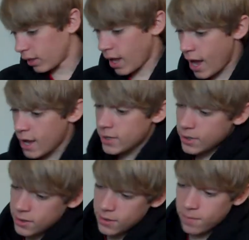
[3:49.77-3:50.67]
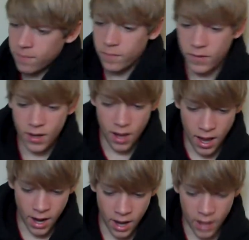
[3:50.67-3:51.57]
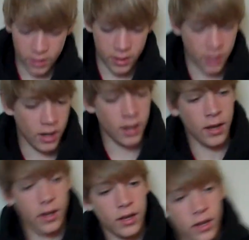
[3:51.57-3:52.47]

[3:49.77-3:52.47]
Last, I got the